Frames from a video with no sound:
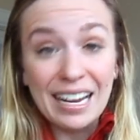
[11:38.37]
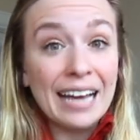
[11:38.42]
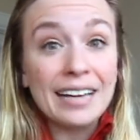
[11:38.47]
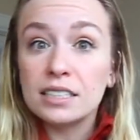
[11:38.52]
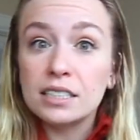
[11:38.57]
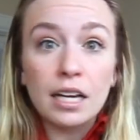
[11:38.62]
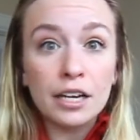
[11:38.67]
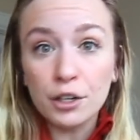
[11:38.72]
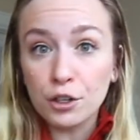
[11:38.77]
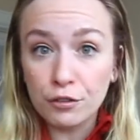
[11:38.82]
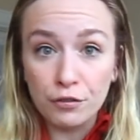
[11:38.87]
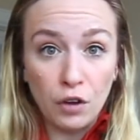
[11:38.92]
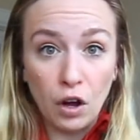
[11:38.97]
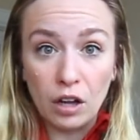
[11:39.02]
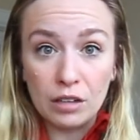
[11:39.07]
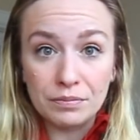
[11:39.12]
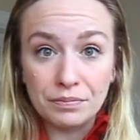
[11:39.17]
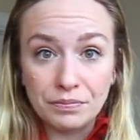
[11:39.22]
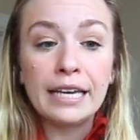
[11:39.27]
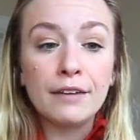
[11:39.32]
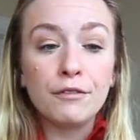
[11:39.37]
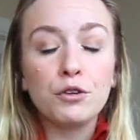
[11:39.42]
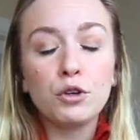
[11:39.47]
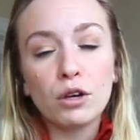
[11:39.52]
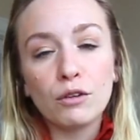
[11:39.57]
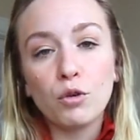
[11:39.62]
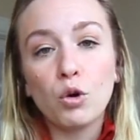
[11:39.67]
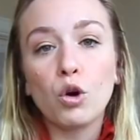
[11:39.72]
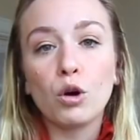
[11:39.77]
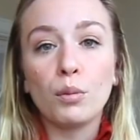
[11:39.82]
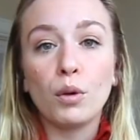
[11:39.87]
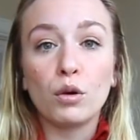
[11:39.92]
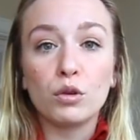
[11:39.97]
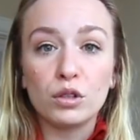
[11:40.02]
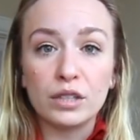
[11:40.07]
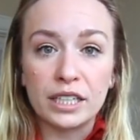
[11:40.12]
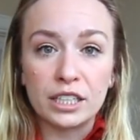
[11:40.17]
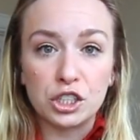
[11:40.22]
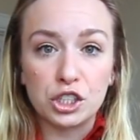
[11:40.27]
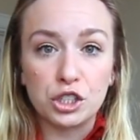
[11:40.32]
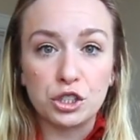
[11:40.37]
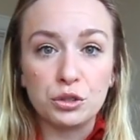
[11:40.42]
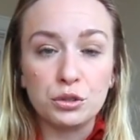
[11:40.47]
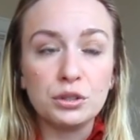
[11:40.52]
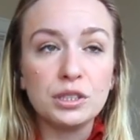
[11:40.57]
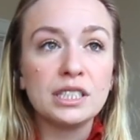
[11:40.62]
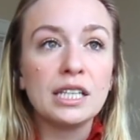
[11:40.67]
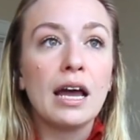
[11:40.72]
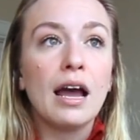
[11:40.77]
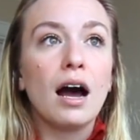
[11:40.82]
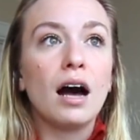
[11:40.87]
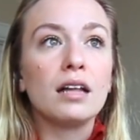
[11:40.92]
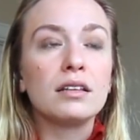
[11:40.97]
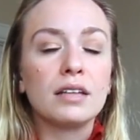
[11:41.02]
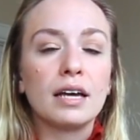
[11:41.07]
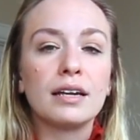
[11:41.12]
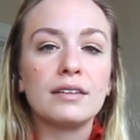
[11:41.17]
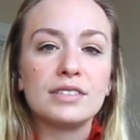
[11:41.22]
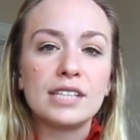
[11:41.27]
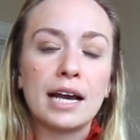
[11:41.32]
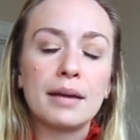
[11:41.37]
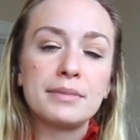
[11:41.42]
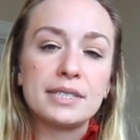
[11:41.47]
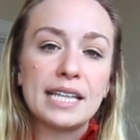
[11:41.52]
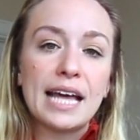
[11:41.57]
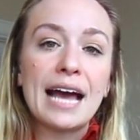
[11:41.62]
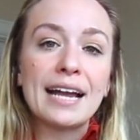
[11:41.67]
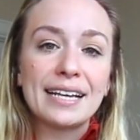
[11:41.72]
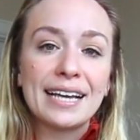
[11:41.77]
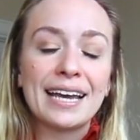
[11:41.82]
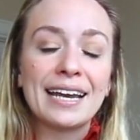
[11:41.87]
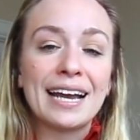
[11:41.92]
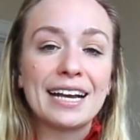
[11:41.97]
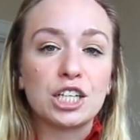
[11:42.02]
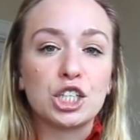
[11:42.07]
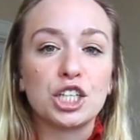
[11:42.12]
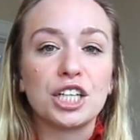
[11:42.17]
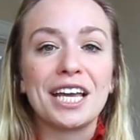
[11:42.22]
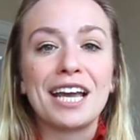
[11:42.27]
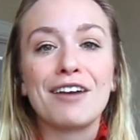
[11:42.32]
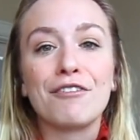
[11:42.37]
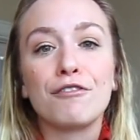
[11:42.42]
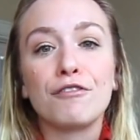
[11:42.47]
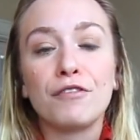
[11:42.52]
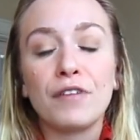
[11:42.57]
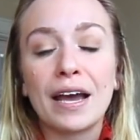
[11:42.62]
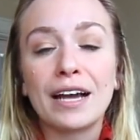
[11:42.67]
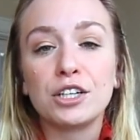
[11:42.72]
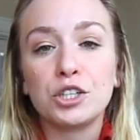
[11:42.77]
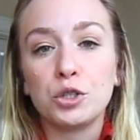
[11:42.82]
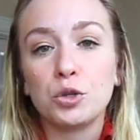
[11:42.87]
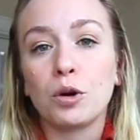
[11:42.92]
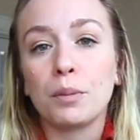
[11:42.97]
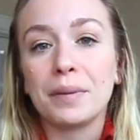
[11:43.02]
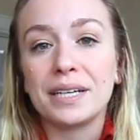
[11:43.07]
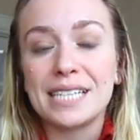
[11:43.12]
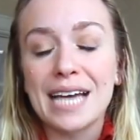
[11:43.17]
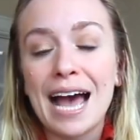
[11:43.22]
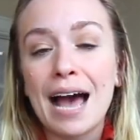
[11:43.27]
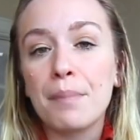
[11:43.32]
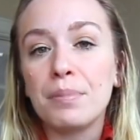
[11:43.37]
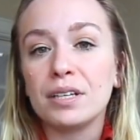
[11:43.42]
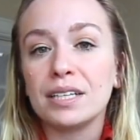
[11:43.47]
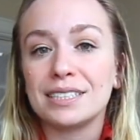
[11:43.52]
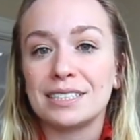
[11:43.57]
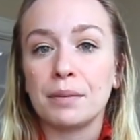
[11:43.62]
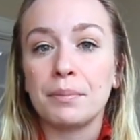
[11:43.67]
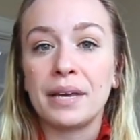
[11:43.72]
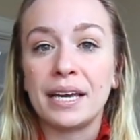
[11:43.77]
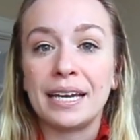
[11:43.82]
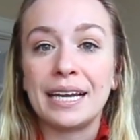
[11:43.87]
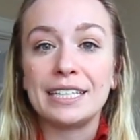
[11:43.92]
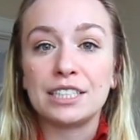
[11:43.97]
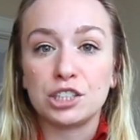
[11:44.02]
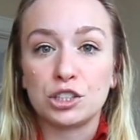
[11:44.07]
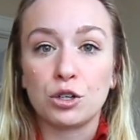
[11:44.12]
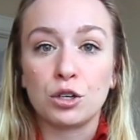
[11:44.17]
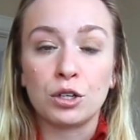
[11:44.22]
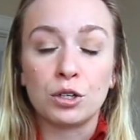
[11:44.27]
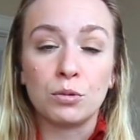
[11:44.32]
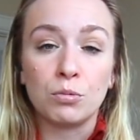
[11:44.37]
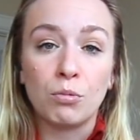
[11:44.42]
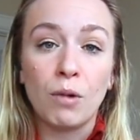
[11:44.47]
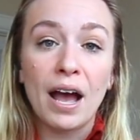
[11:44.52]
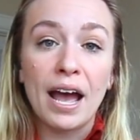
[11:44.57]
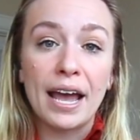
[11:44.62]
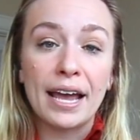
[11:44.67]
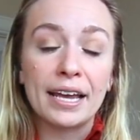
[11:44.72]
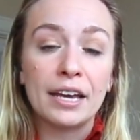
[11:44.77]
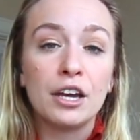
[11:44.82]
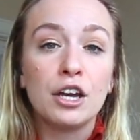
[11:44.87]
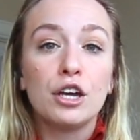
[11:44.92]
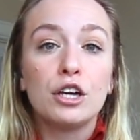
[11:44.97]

And it's not your fault. If you have hormonal issues, a lot of times that can actually affect your metabolism in a certain way.